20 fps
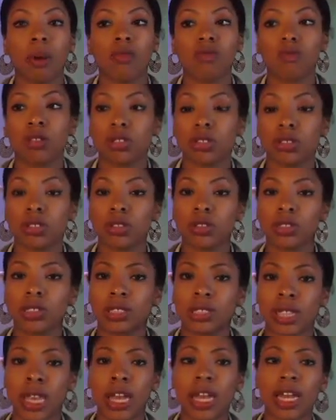Russell
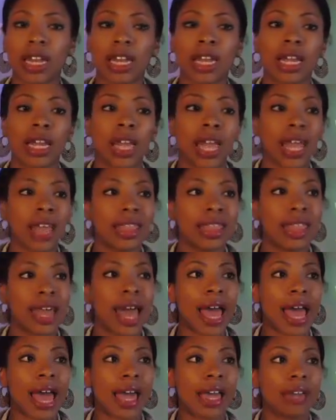said
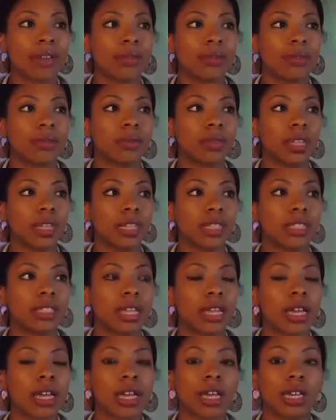that, what did he
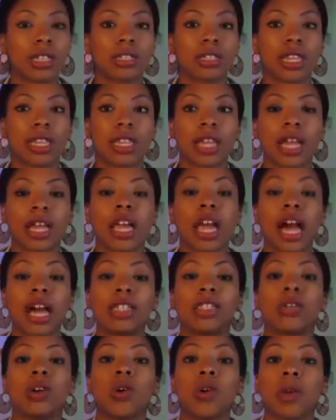say? He said that
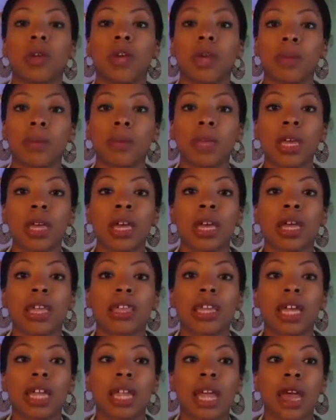God told him
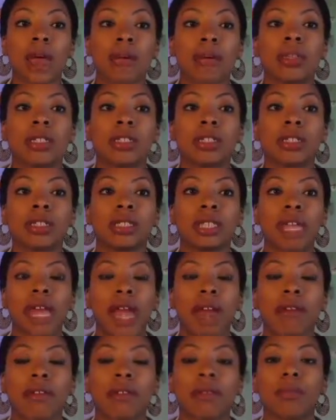that him and
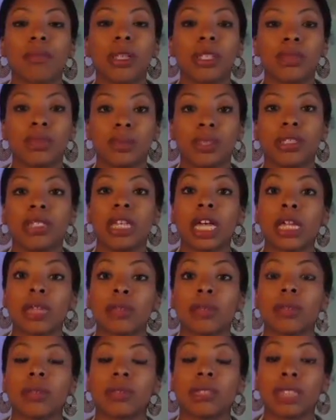Ciara must be
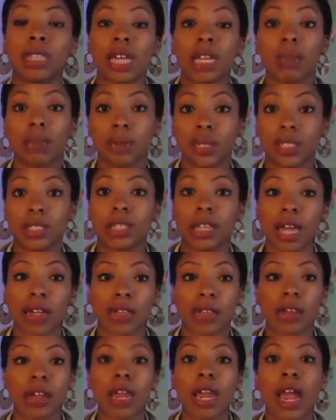celibate
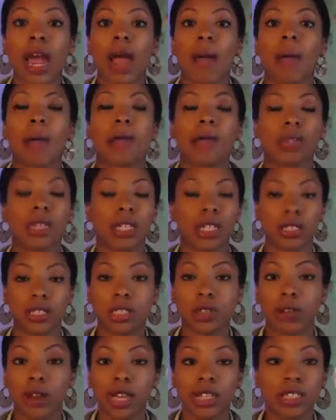together. People think
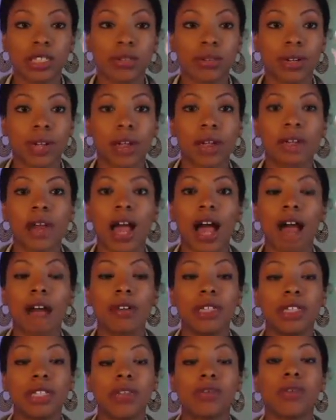it's crazy, whatever.
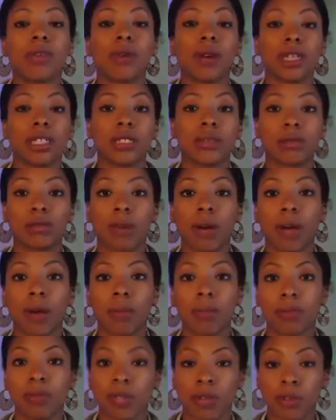Obviously, if you watch
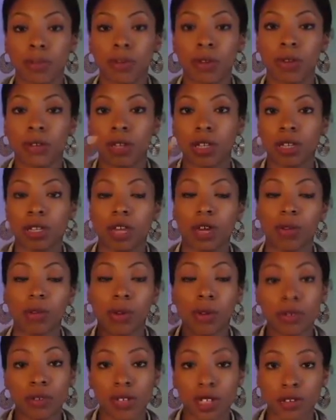the
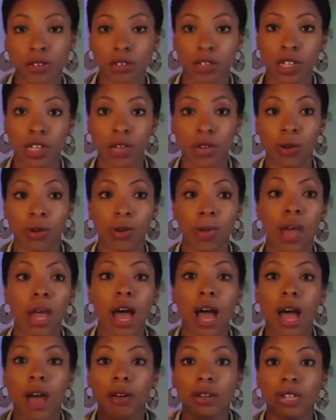previous video,
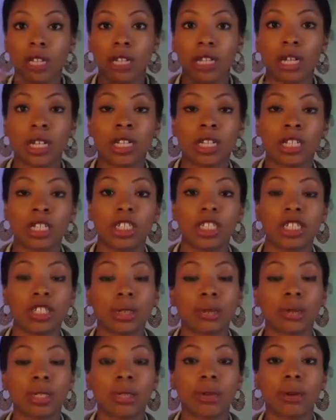I'll link it in the
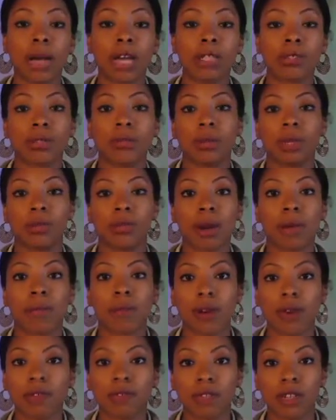description box with me and my
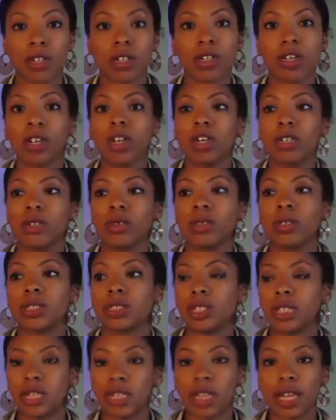boyfriend, you will
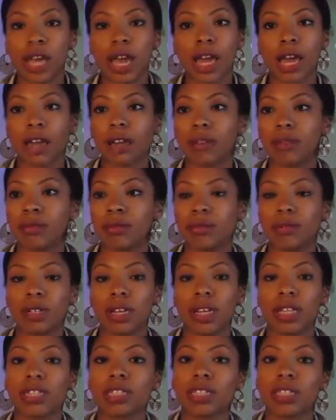see that
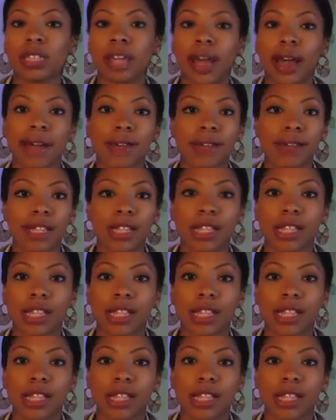it's not really